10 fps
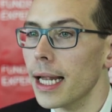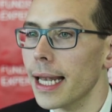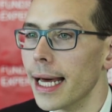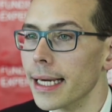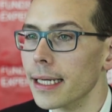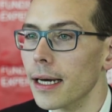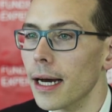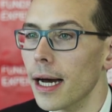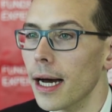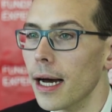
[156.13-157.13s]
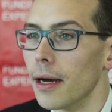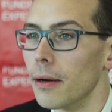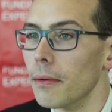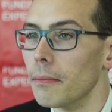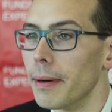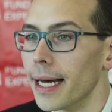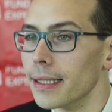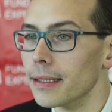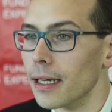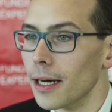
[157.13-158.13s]
like
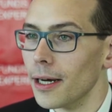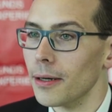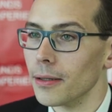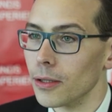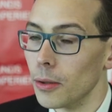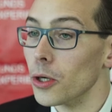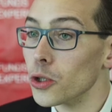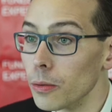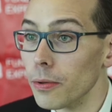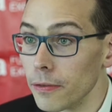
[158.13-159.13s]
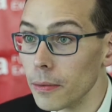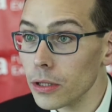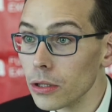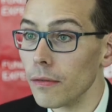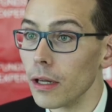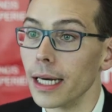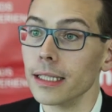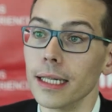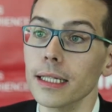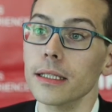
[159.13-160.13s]
bad commercial performance over the
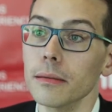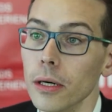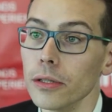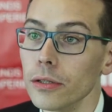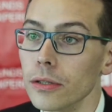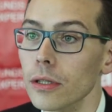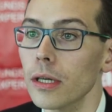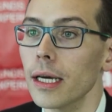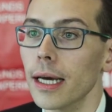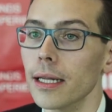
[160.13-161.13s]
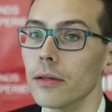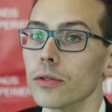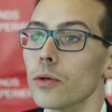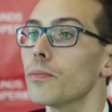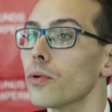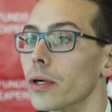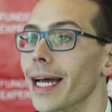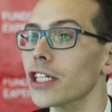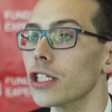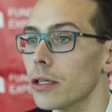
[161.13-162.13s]
last 18 months, and also poor
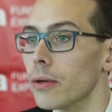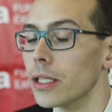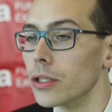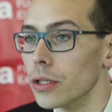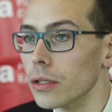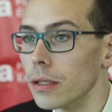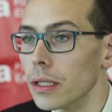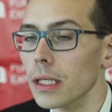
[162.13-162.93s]
cash generation.